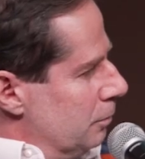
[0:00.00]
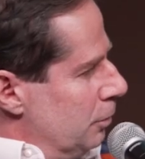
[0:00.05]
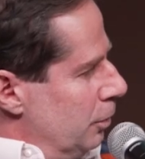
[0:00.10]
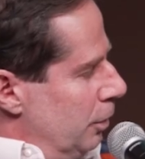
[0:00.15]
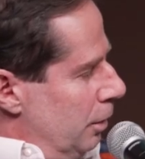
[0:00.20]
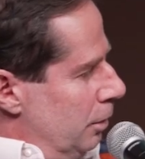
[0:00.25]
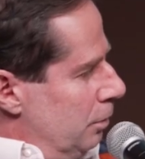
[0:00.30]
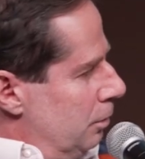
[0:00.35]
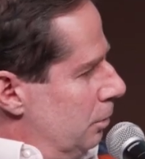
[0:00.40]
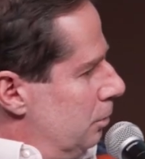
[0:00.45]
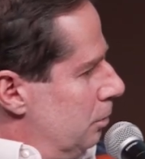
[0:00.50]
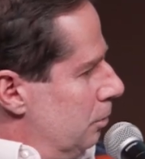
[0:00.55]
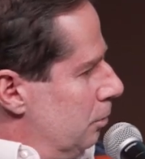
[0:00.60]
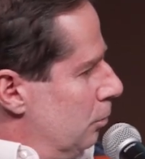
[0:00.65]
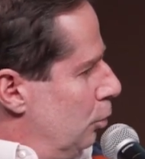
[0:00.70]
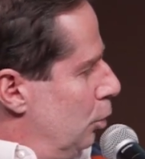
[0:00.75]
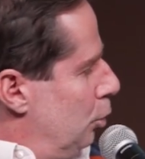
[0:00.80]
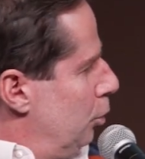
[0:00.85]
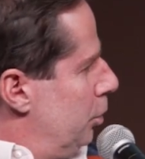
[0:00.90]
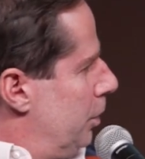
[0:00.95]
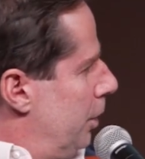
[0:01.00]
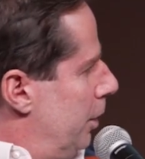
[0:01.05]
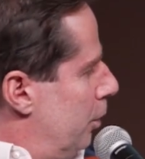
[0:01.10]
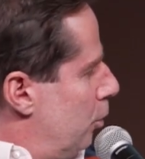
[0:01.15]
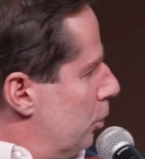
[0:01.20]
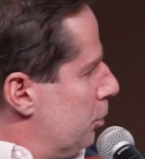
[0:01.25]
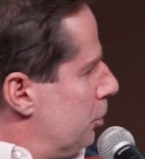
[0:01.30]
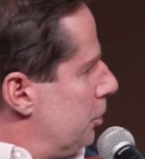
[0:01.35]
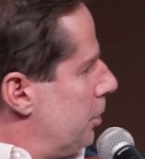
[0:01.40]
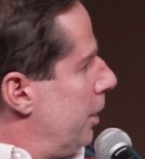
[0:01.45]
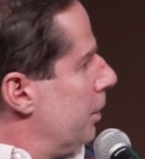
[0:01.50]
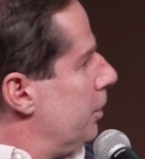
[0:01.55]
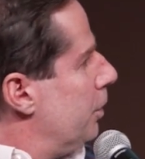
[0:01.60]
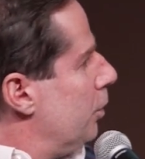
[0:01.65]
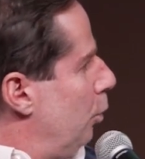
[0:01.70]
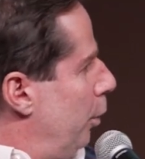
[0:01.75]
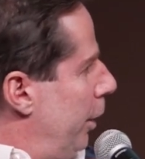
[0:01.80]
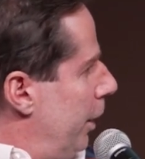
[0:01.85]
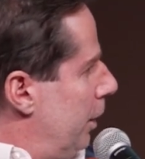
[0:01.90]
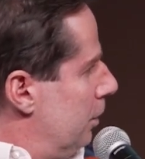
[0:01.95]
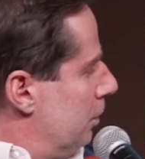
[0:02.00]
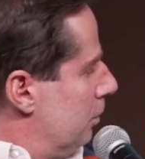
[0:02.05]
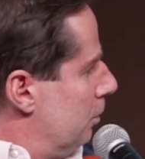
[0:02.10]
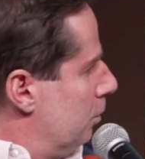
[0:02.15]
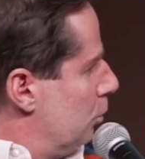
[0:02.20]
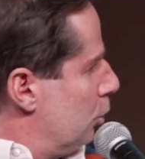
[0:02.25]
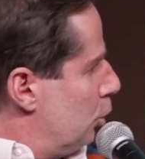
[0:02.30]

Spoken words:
do it in a constructive way.